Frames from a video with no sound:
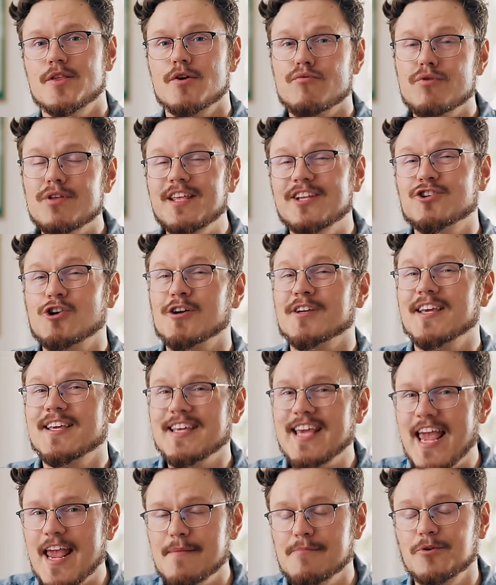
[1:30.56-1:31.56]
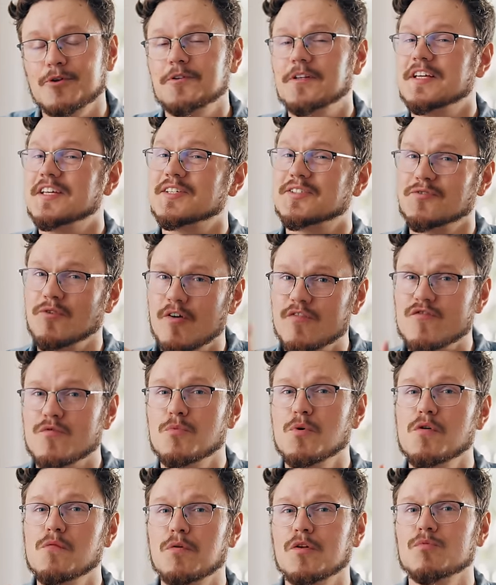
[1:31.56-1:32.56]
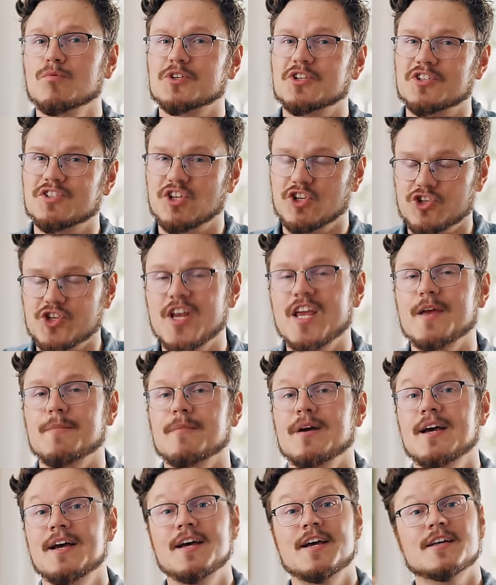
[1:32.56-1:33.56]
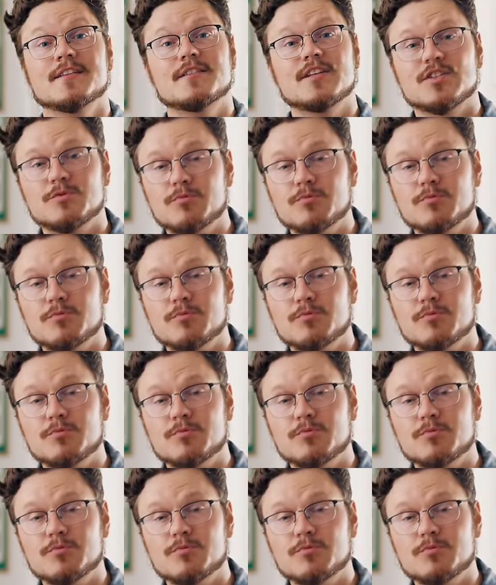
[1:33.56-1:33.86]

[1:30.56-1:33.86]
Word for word: The really chunky cable is non-removable, which is a shame. The